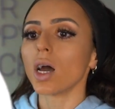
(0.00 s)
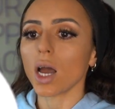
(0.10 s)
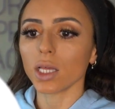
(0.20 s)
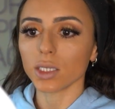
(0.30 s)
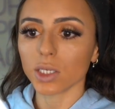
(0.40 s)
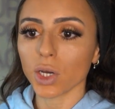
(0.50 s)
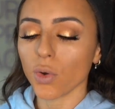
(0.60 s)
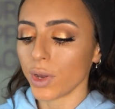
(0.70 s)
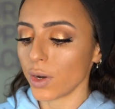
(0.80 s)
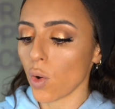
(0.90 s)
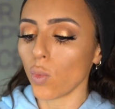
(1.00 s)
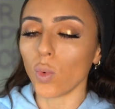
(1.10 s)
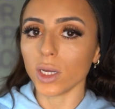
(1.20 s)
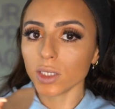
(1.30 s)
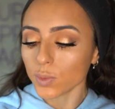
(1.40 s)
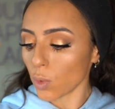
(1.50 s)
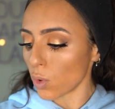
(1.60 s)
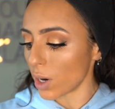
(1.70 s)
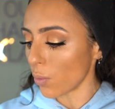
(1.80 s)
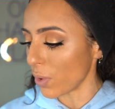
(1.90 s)
I like to go in once
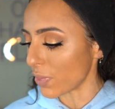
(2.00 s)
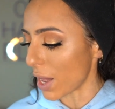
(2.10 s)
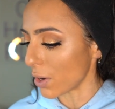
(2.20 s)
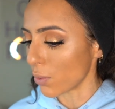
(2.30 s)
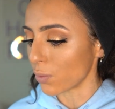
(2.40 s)
more with that